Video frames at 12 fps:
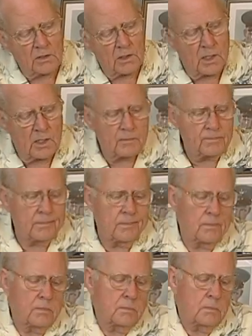that I
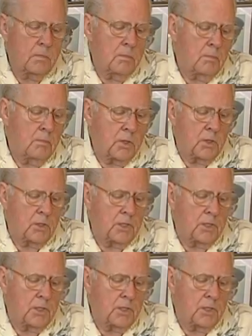burn